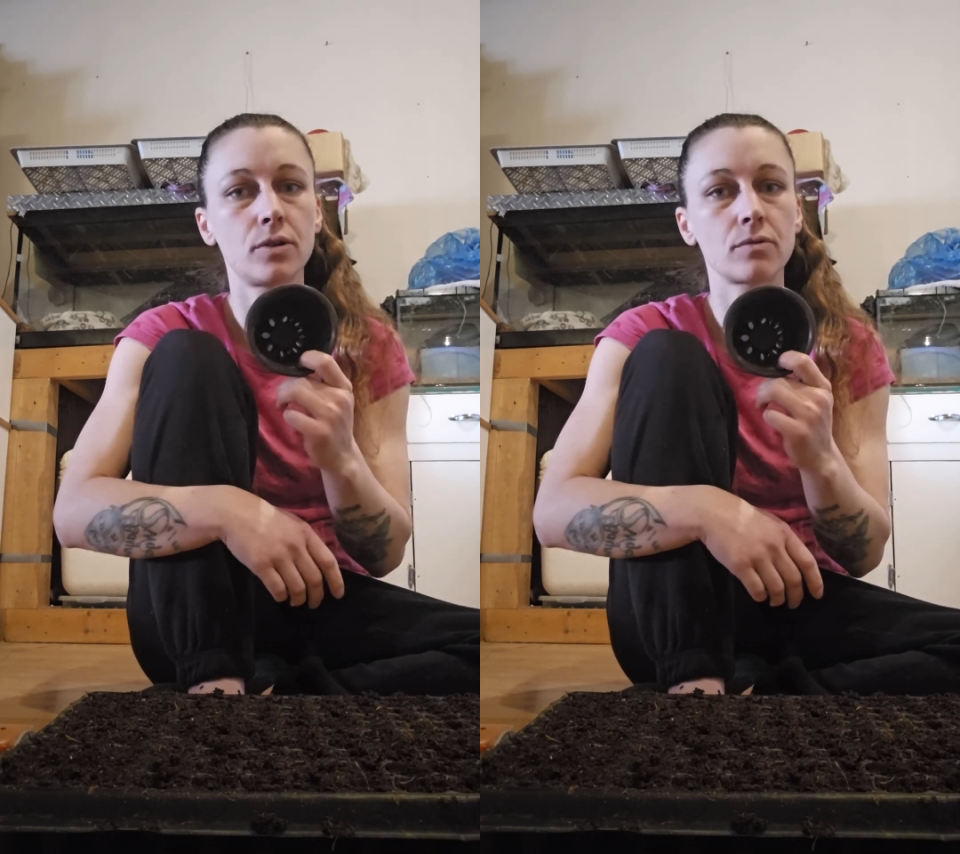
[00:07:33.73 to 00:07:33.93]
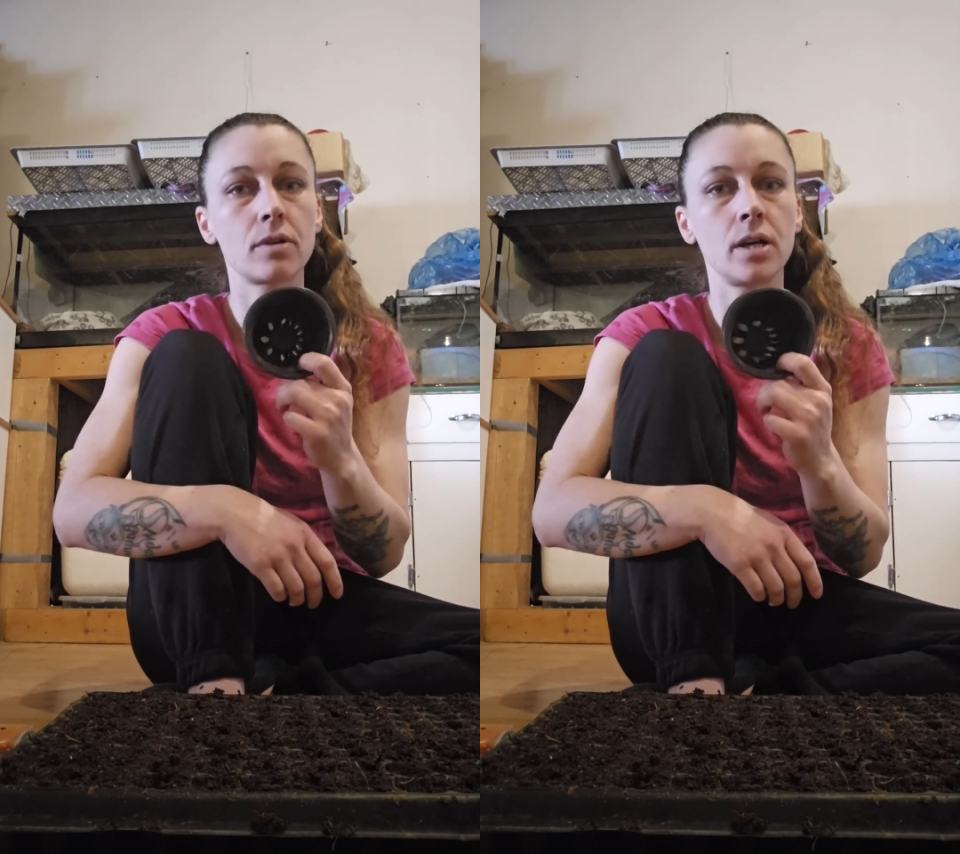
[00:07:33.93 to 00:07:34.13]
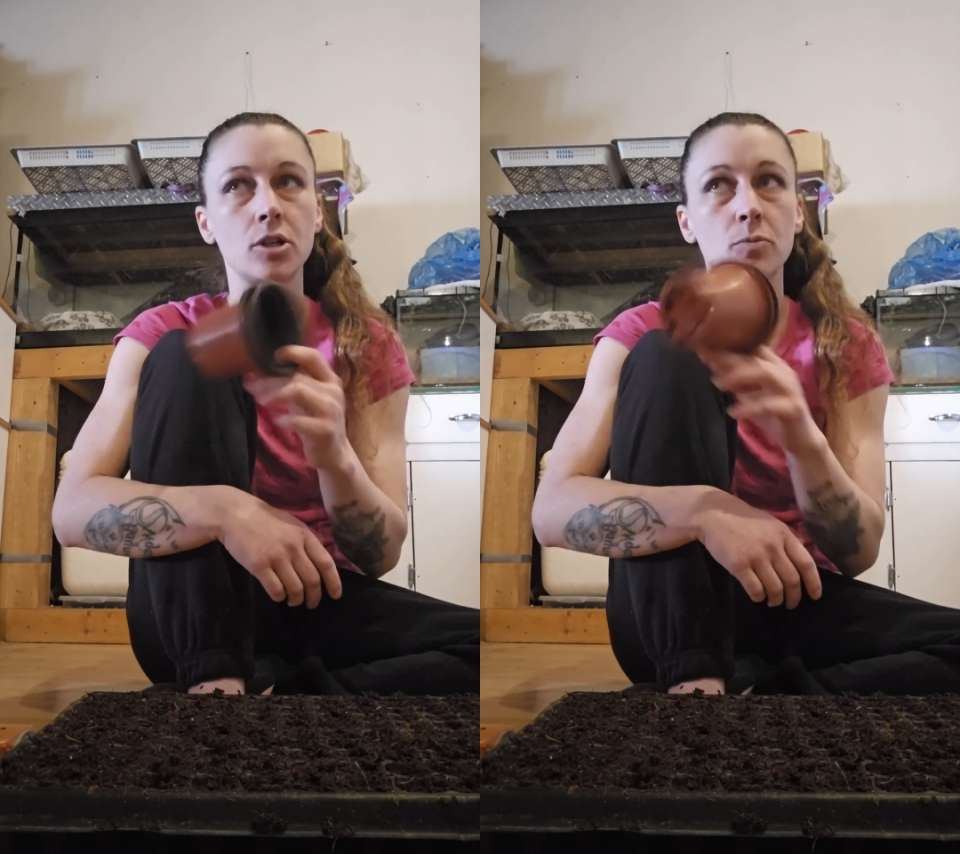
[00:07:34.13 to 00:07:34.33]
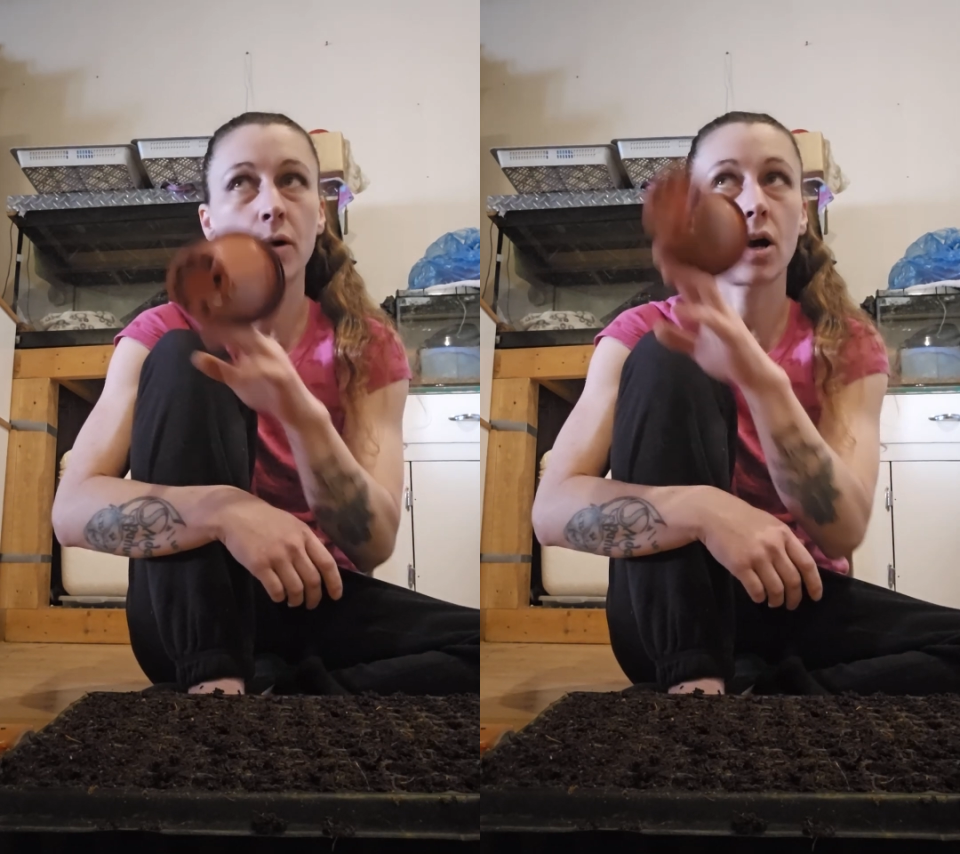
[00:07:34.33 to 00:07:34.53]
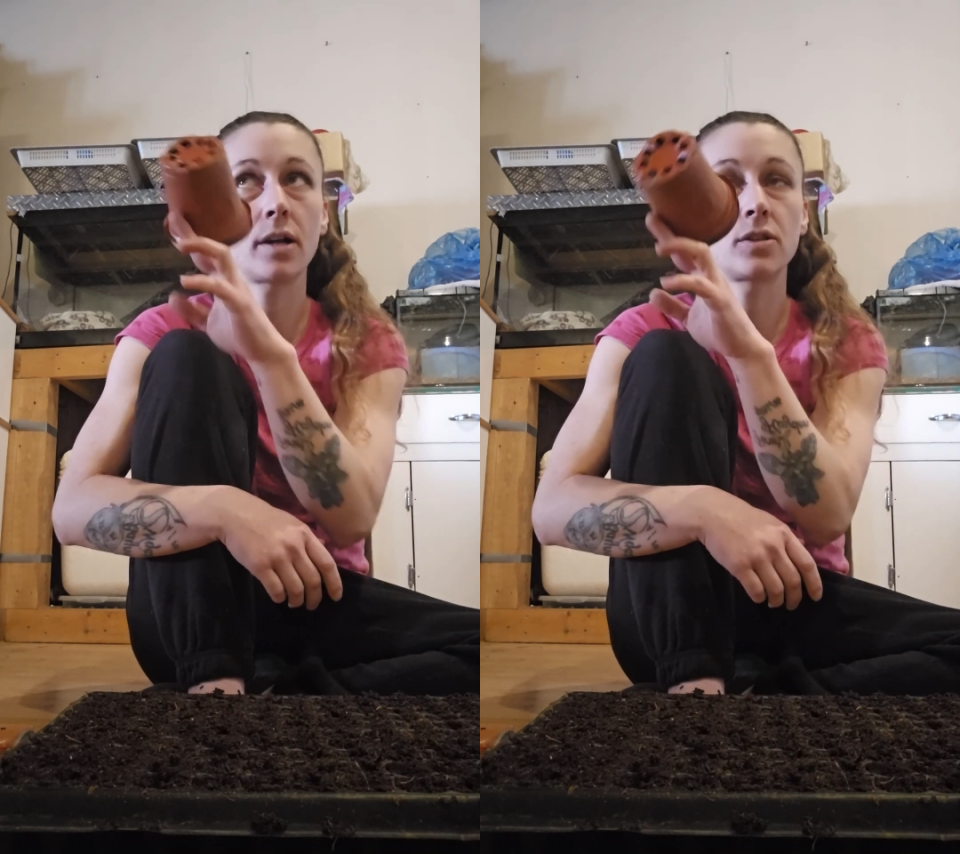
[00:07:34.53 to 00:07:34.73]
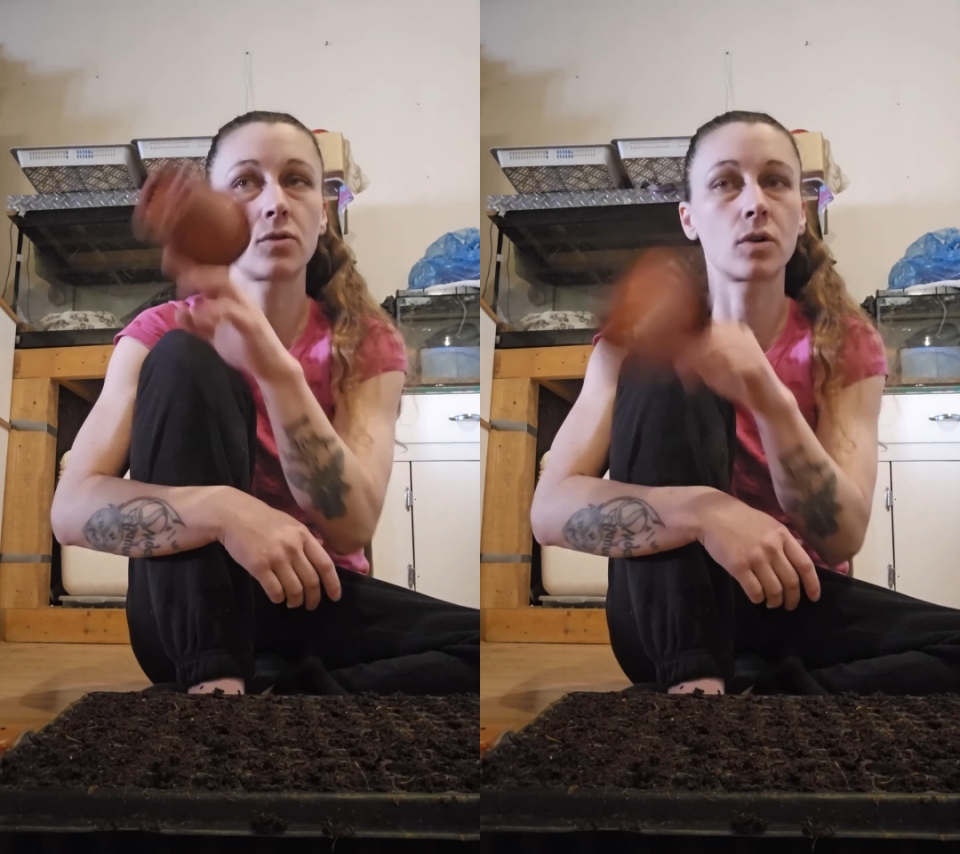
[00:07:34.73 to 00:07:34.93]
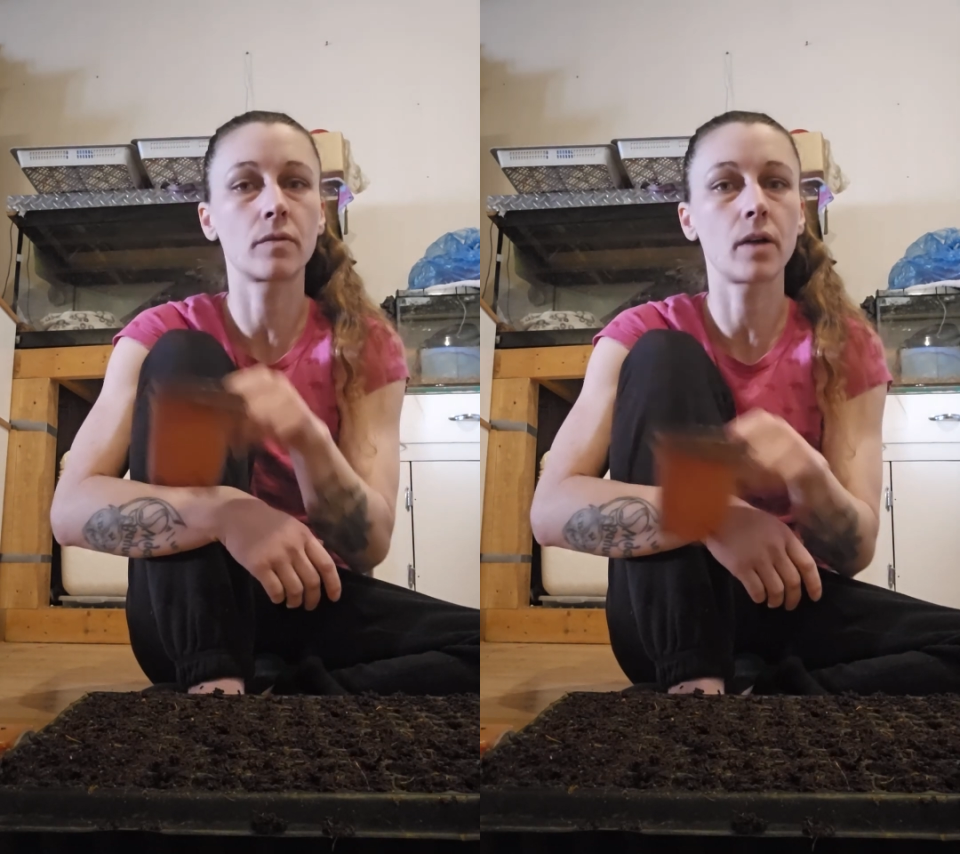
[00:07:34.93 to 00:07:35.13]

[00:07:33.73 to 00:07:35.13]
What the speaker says: 3-inch pots or